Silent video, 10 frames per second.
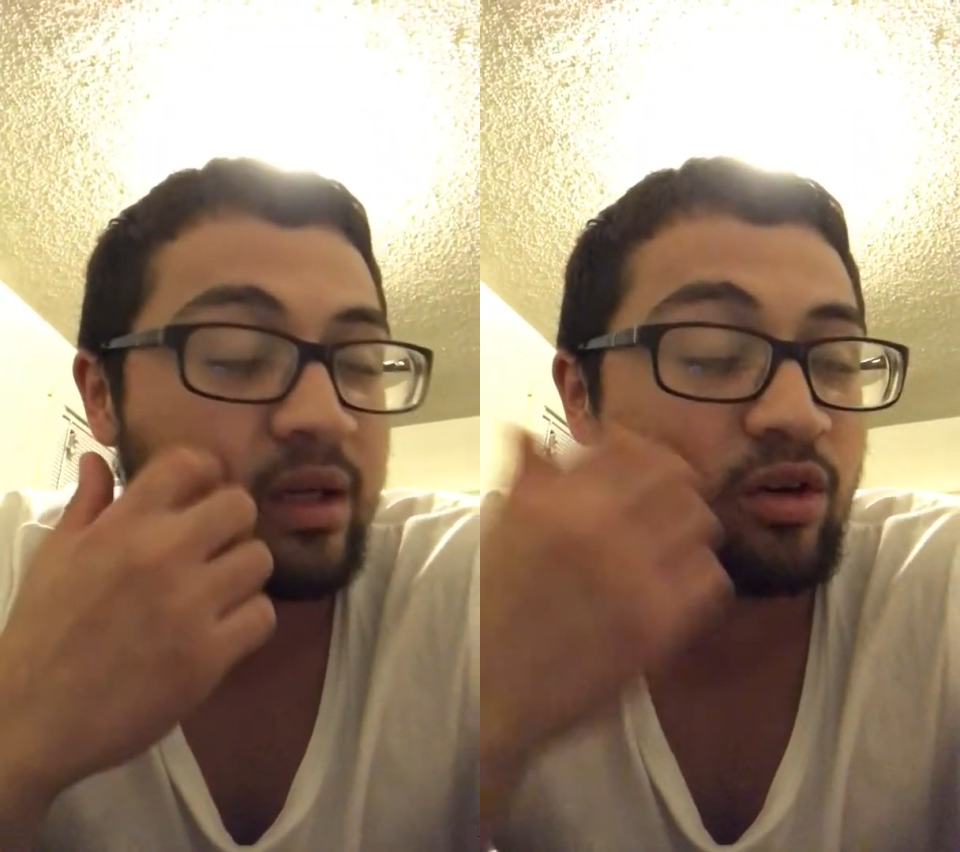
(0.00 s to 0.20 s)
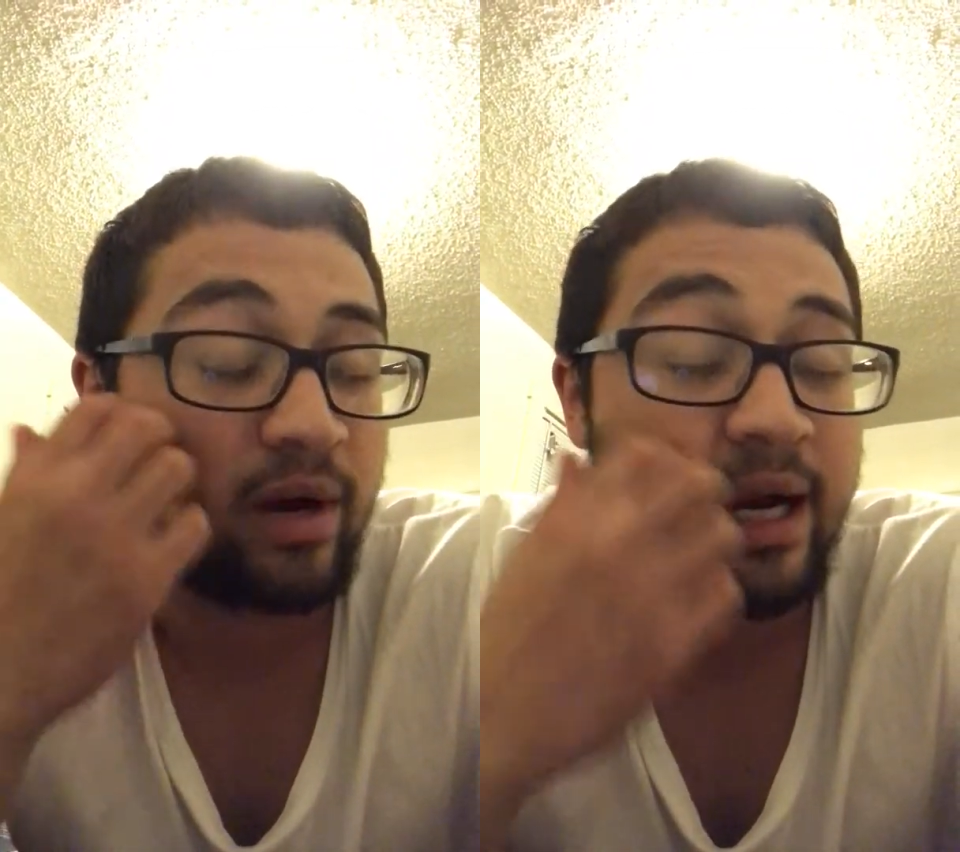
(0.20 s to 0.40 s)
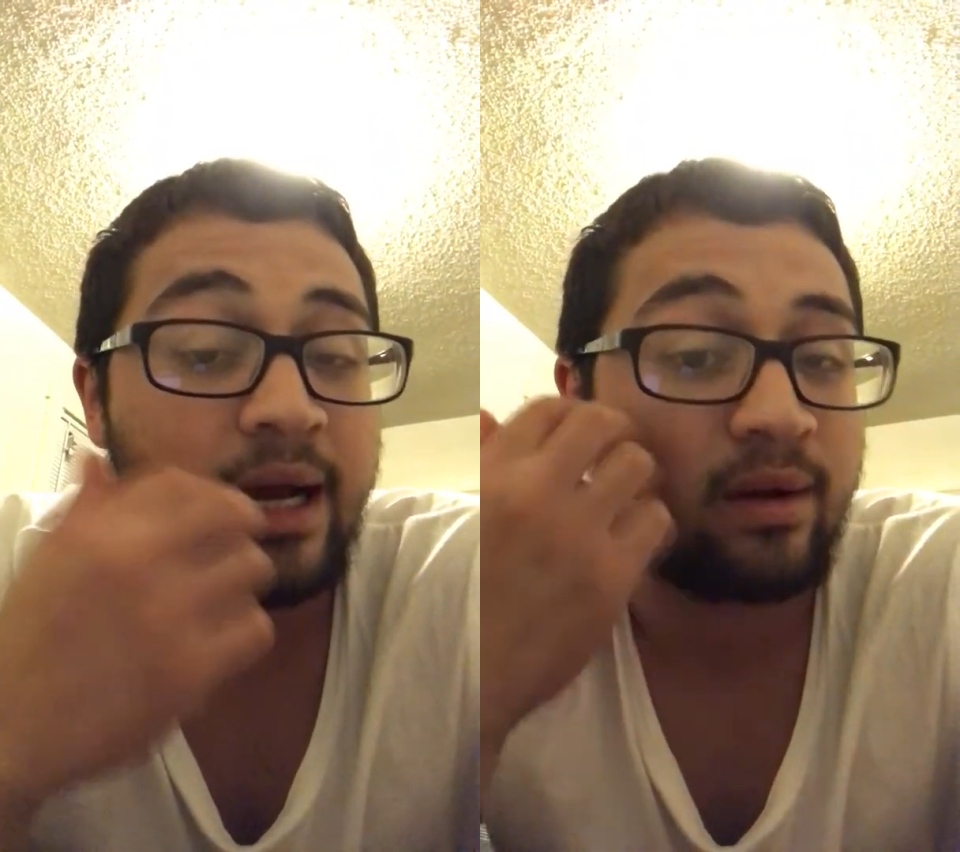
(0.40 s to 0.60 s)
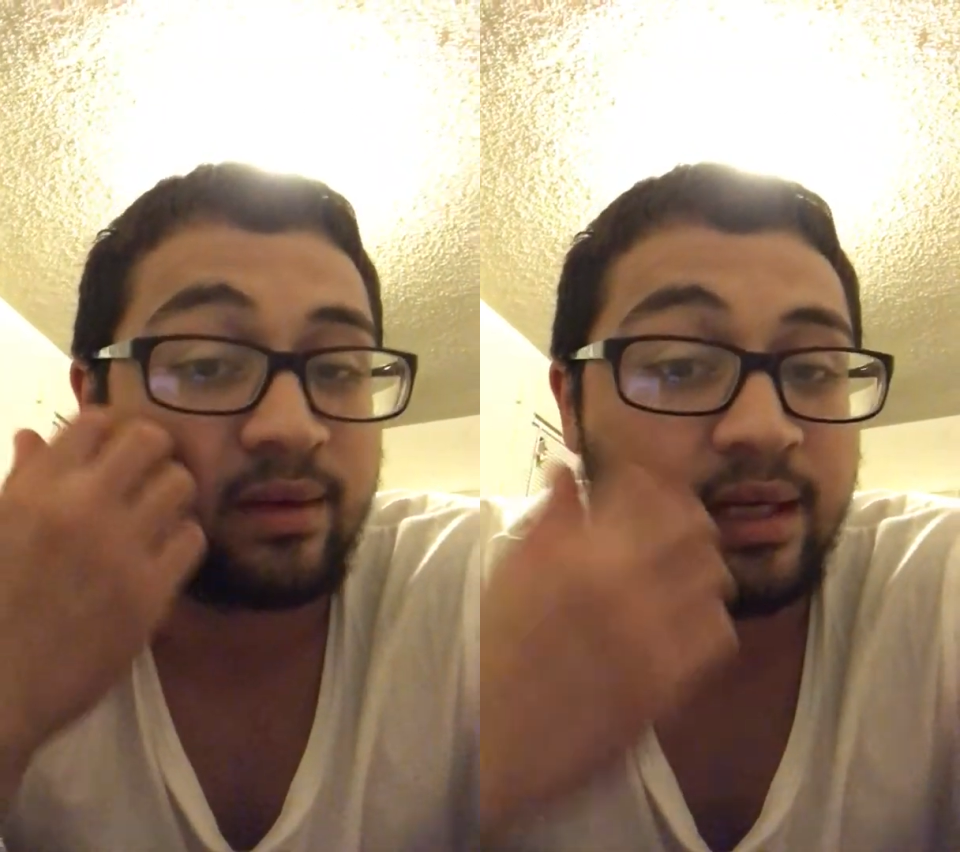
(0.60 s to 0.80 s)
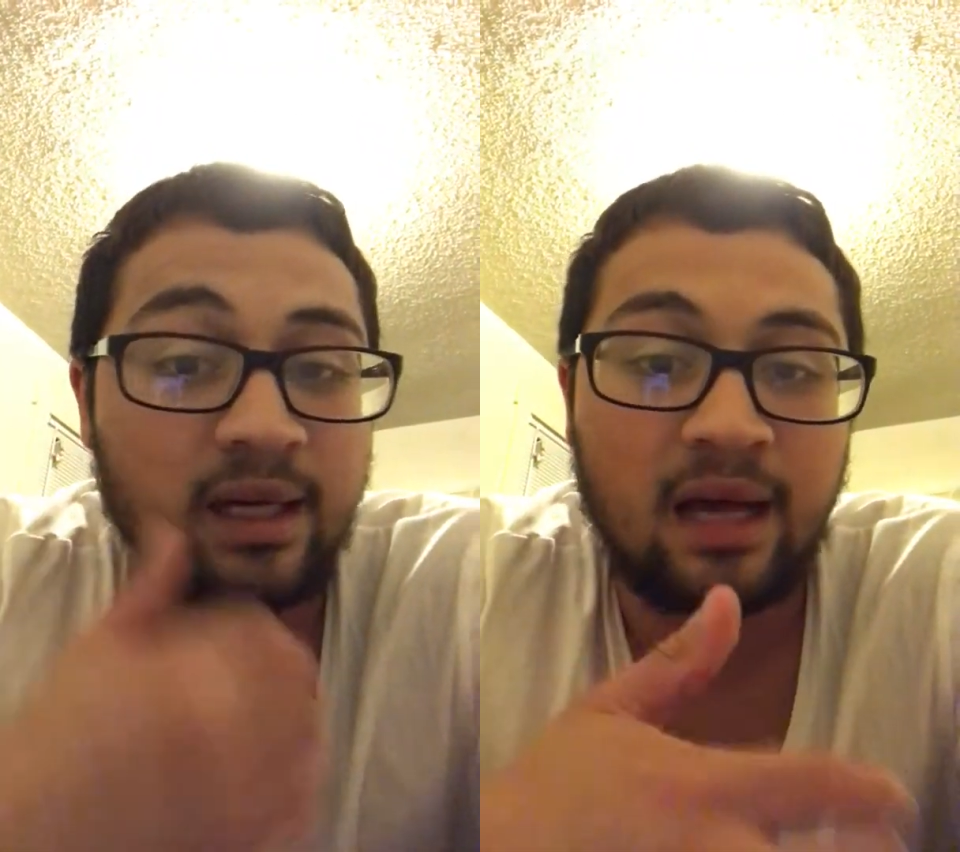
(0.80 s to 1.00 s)
to the
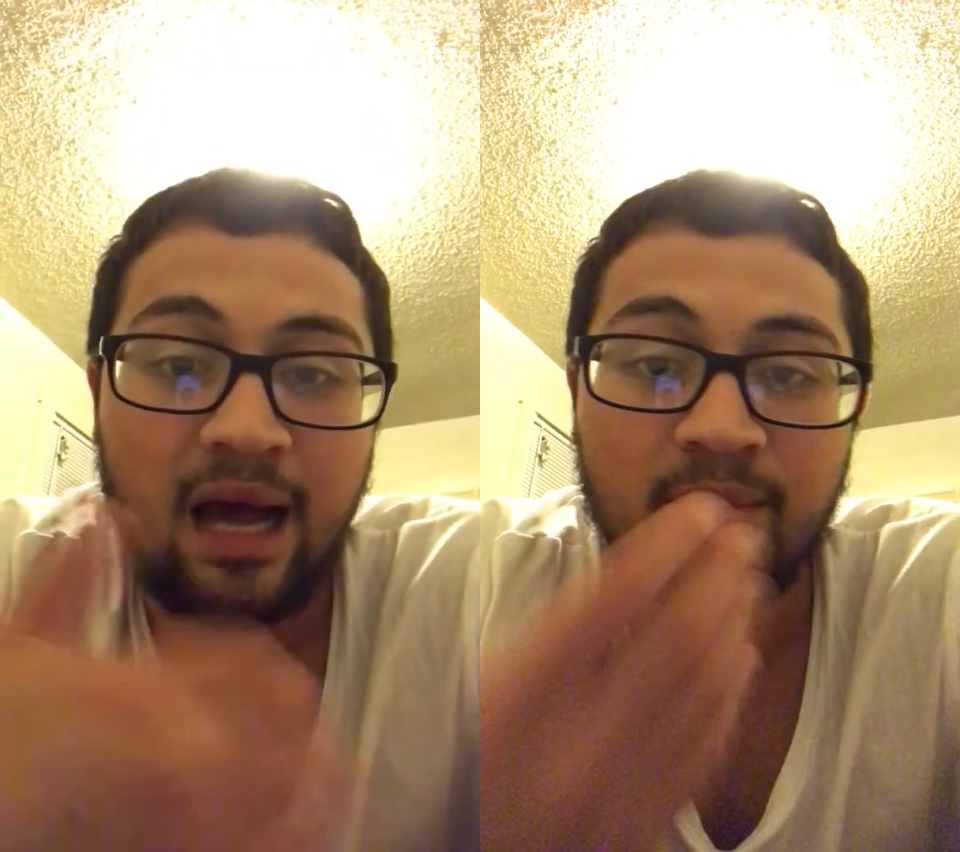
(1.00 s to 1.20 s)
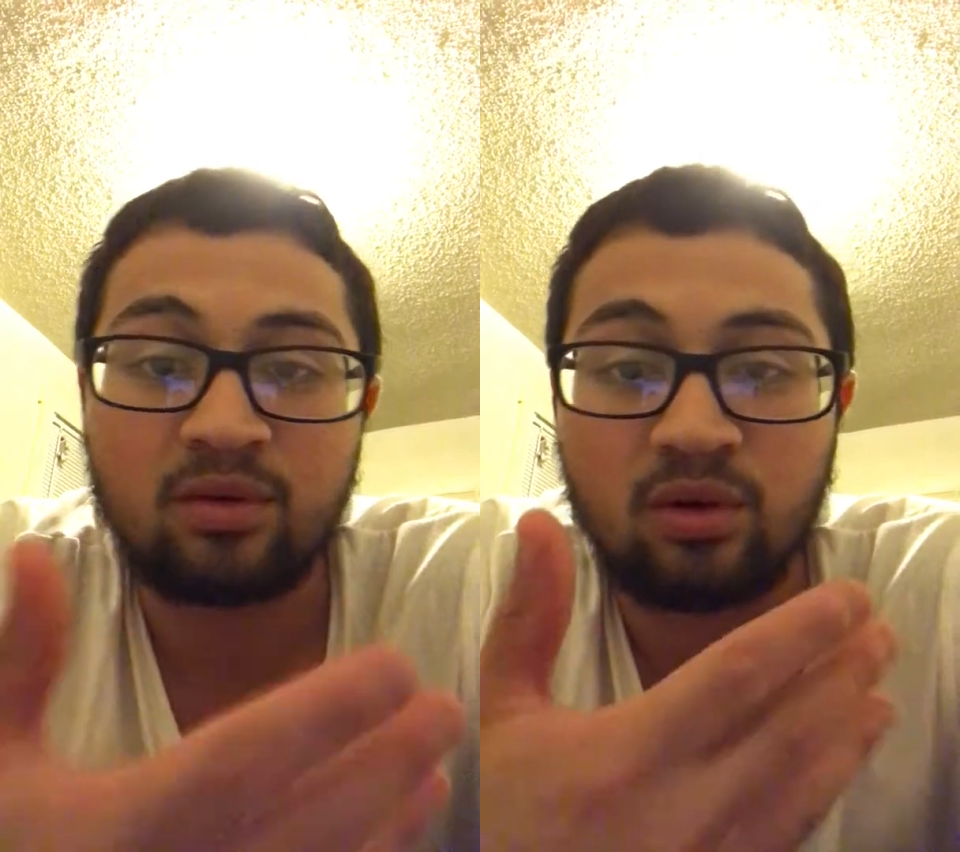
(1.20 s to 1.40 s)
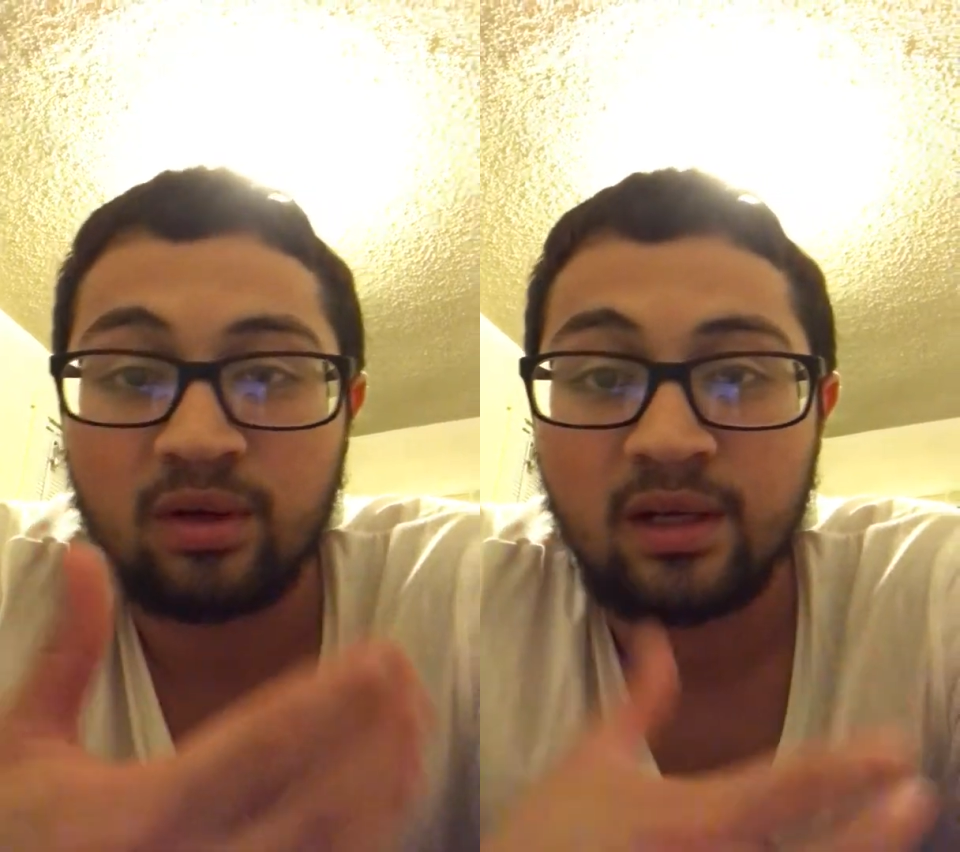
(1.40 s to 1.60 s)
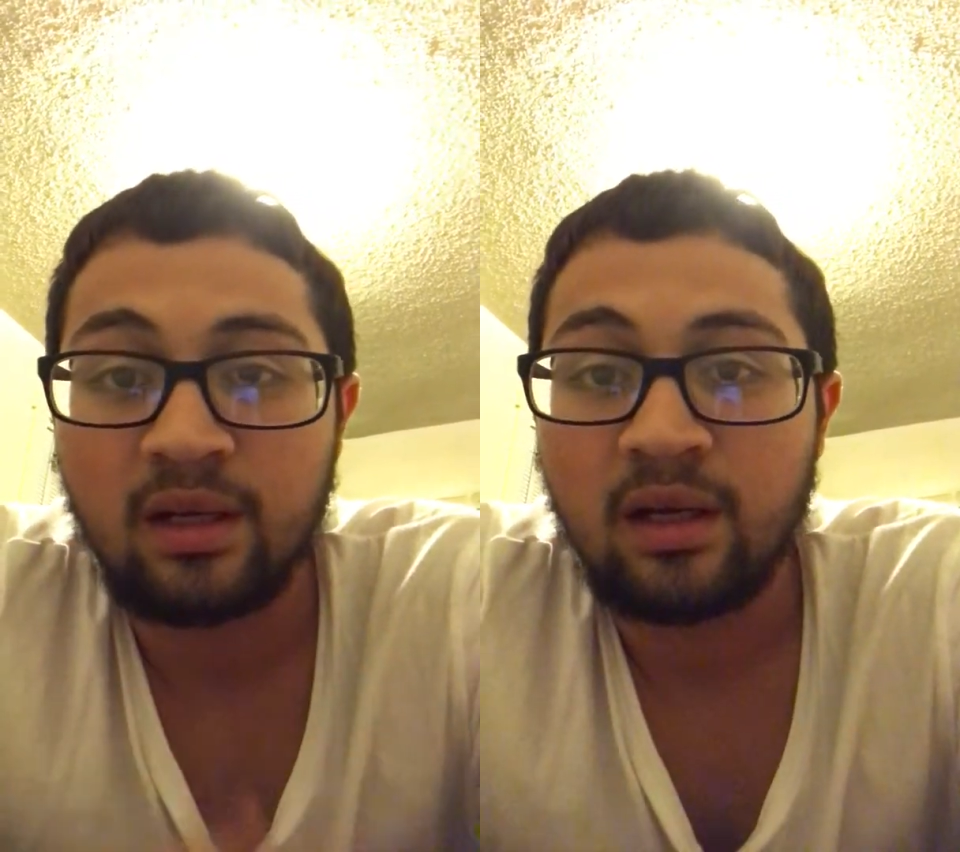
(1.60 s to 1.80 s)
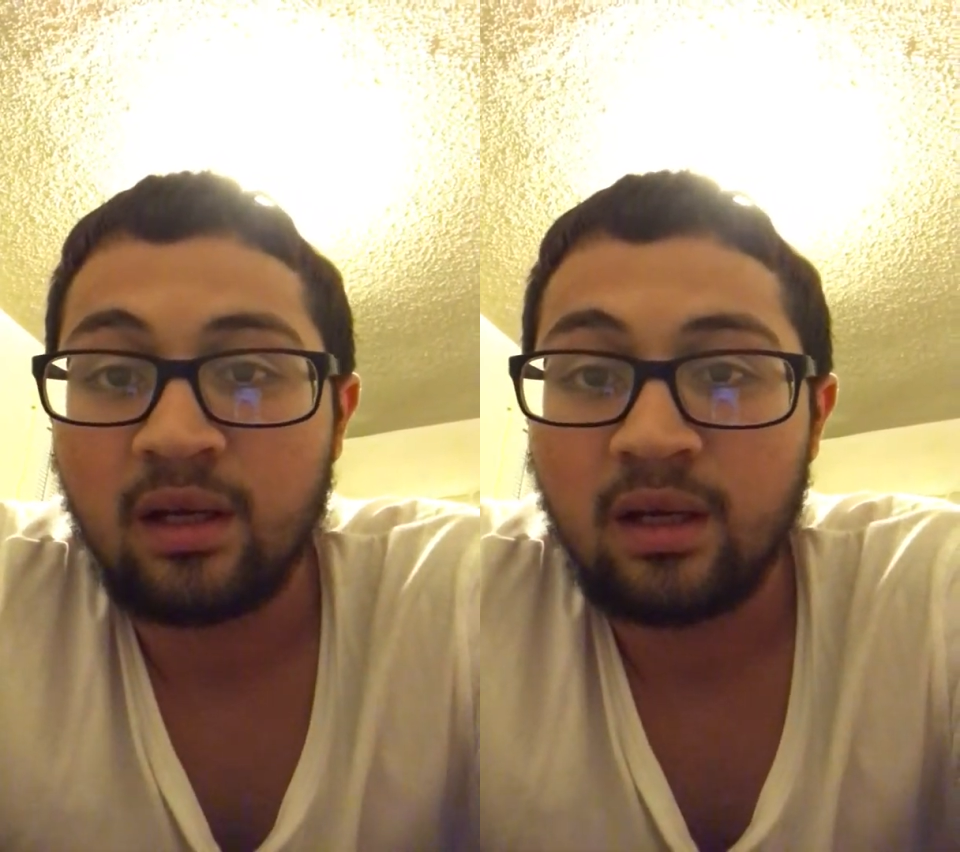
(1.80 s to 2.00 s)
Greyhound thing, hopped on.